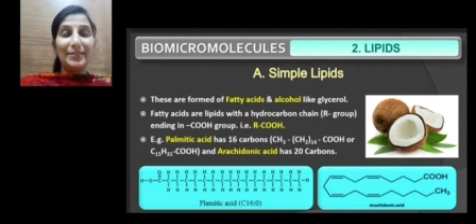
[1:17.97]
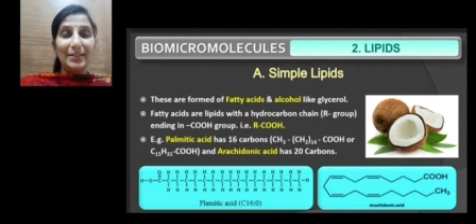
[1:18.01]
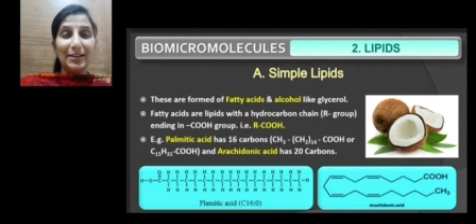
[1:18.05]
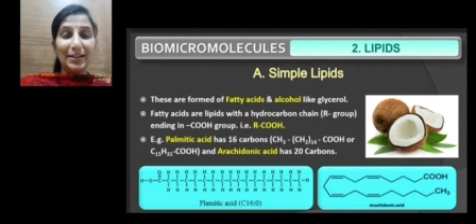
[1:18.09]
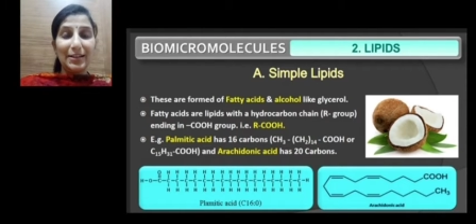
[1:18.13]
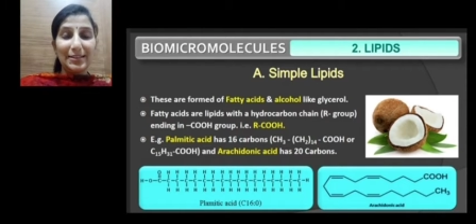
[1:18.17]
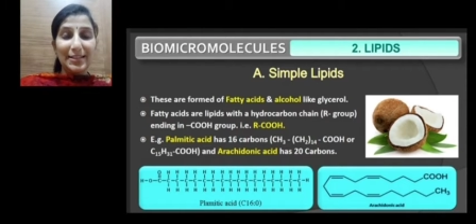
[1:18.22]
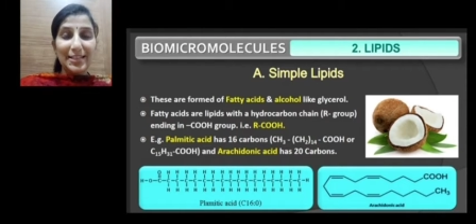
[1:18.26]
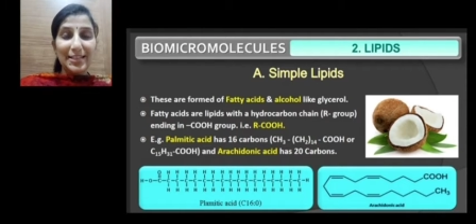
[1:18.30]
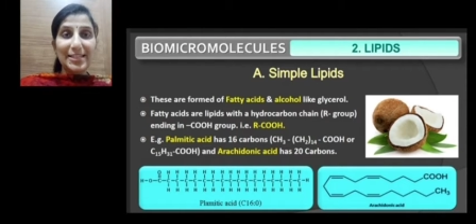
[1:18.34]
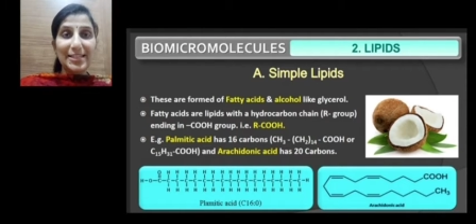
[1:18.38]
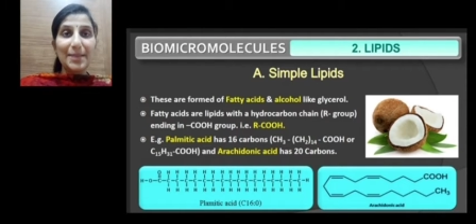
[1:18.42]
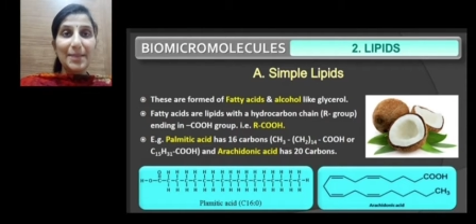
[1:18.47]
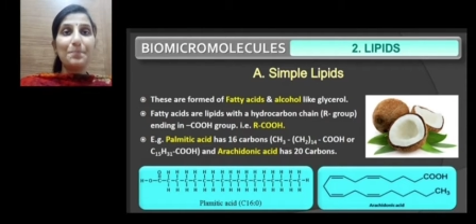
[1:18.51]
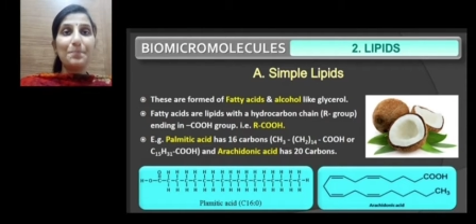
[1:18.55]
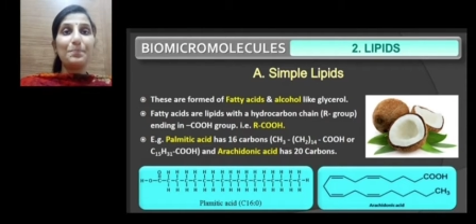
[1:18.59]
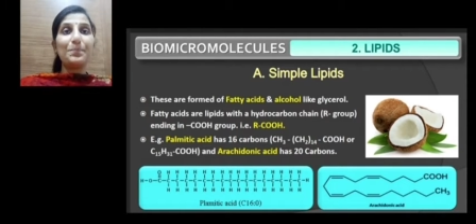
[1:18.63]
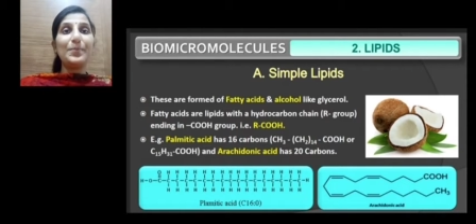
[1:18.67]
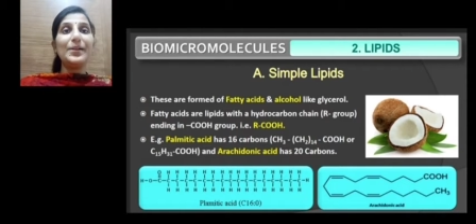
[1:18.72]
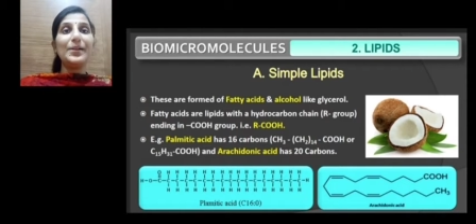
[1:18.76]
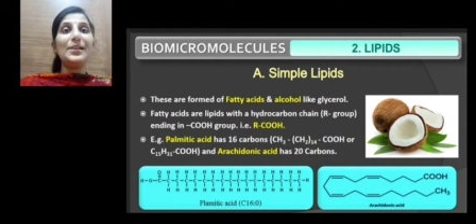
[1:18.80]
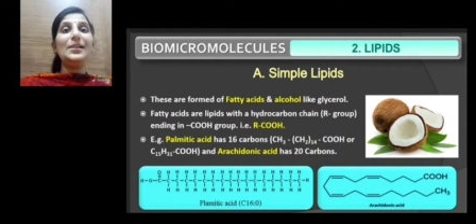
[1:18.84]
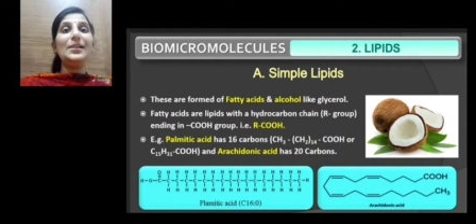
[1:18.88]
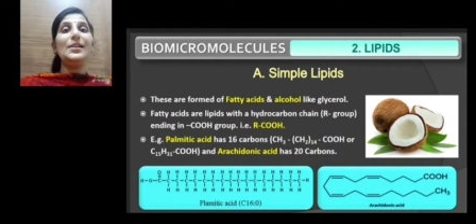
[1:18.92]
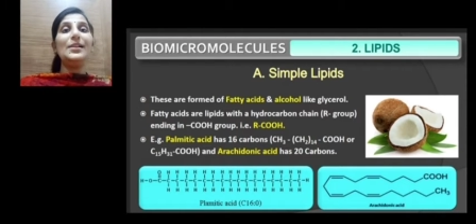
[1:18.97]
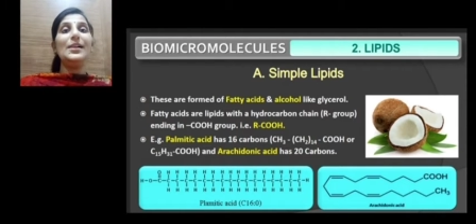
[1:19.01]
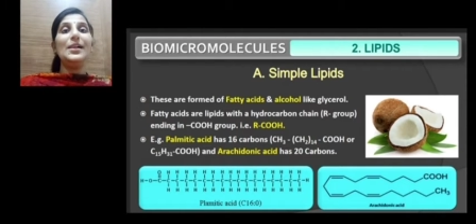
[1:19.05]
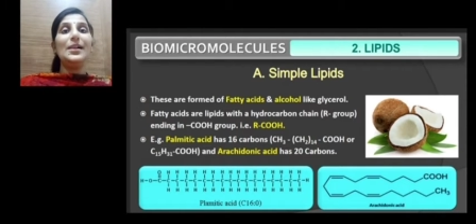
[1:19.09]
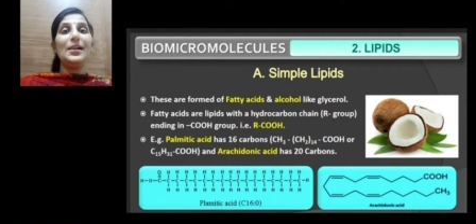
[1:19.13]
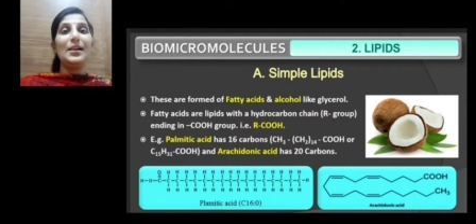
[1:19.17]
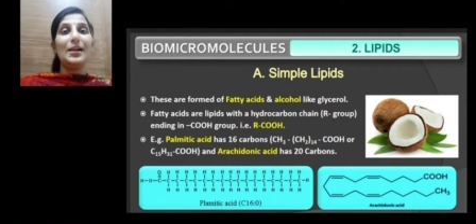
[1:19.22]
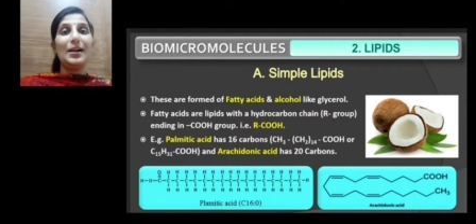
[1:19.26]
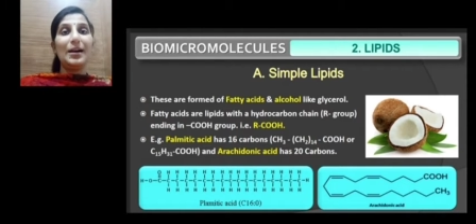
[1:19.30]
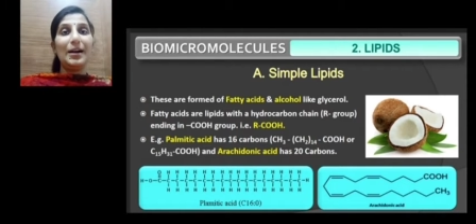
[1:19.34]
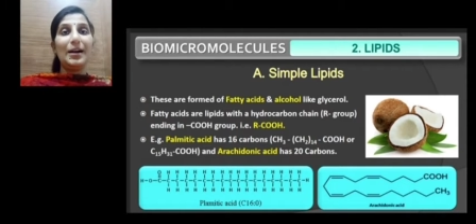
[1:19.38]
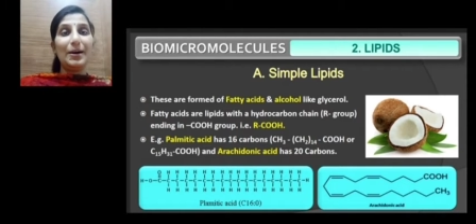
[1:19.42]
the simple
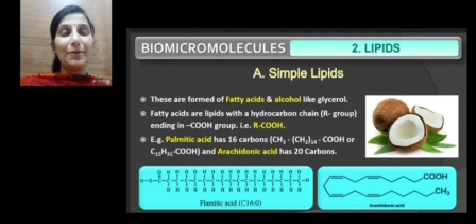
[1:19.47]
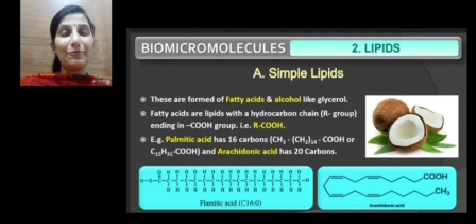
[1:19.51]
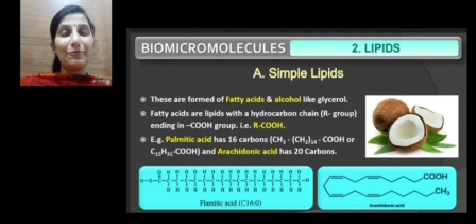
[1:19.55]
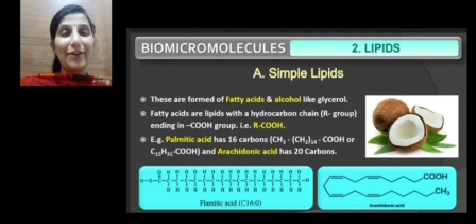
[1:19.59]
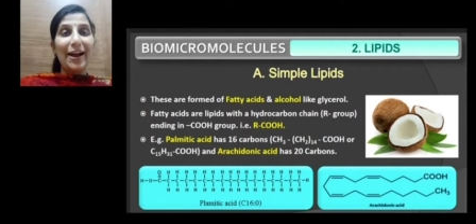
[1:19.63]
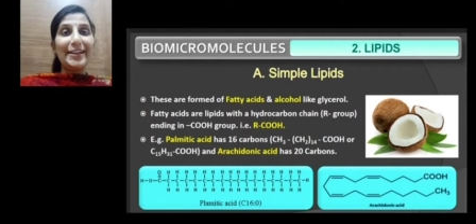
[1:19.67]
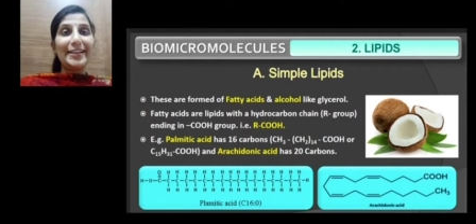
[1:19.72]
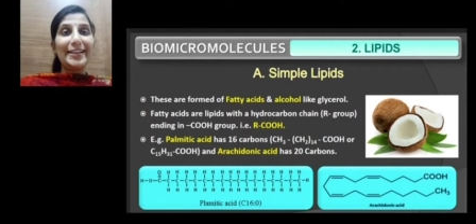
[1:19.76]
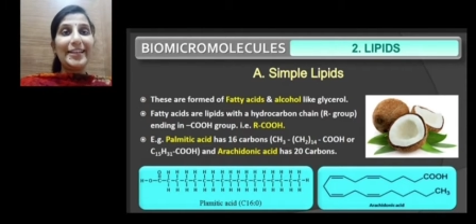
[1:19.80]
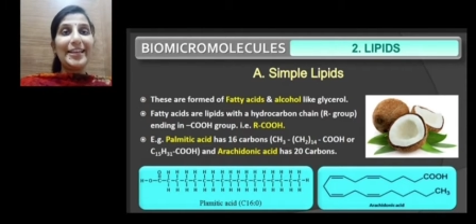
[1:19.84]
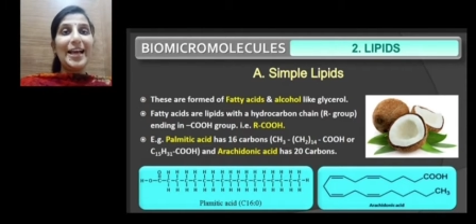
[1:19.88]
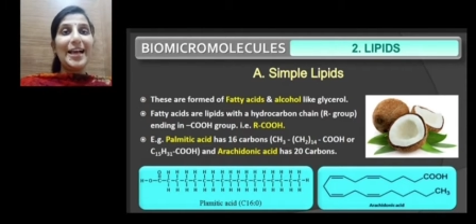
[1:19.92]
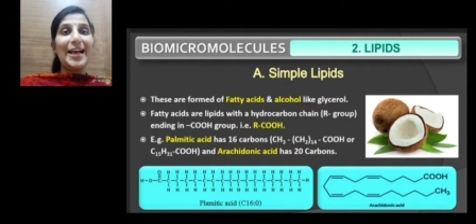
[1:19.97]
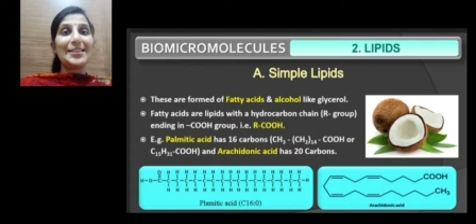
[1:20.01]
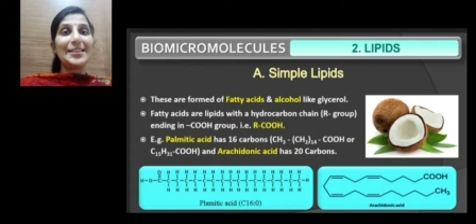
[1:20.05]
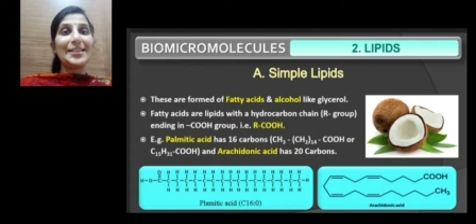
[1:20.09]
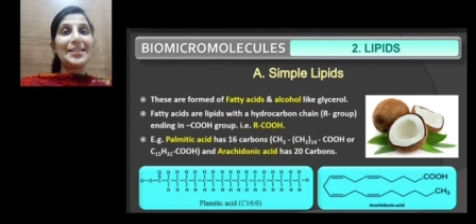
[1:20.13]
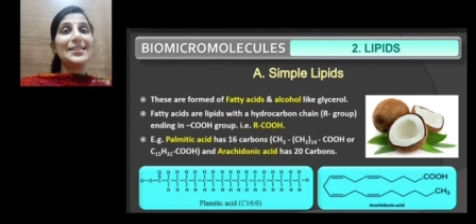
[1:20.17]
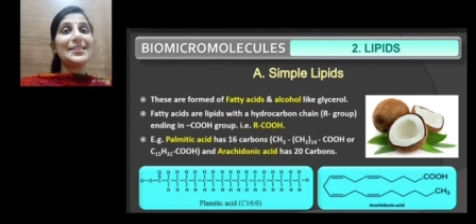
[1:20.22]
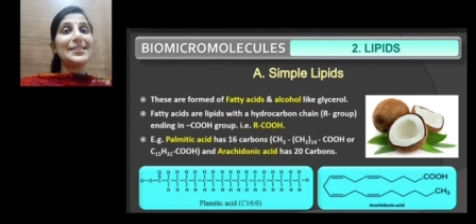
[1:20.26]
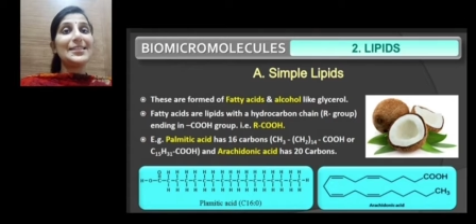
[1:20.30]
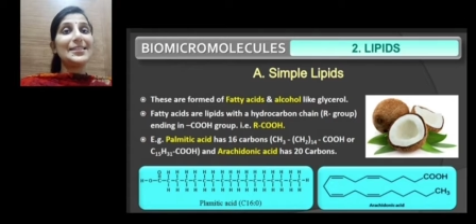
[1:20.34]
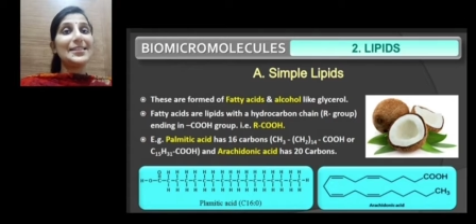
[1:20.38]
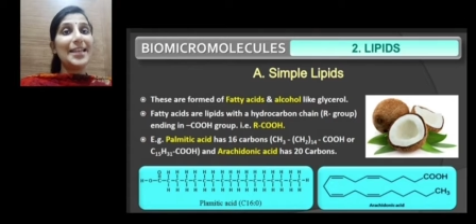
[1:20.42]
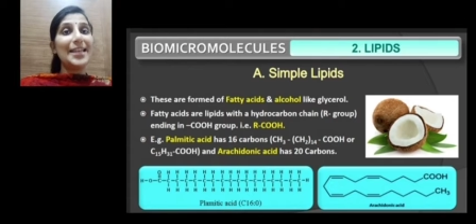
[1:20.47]
fatty acids,